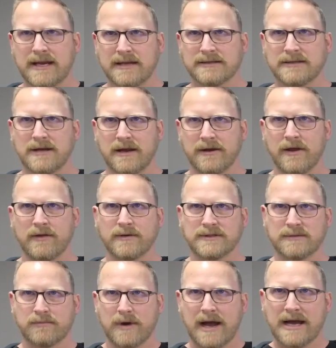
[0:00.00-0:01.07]
And in other words,
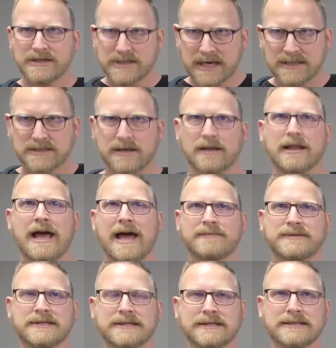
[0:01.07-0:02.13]
the Bronze Age
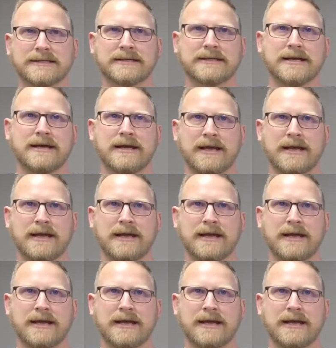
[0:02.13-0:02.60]
collapses